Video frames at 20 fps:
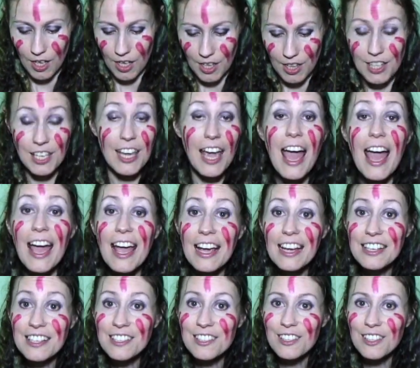The
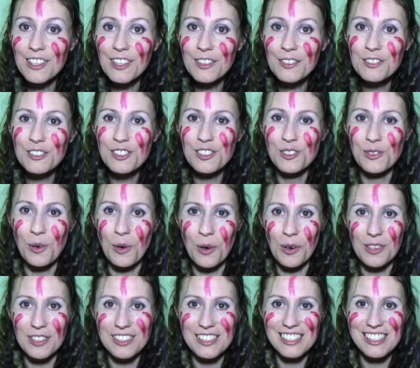8 of
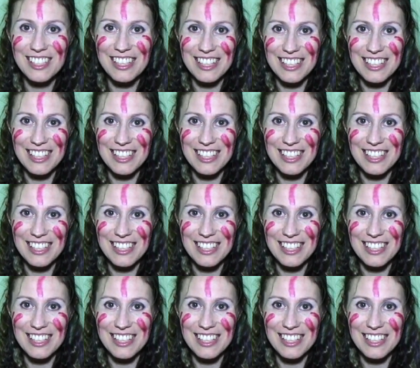swords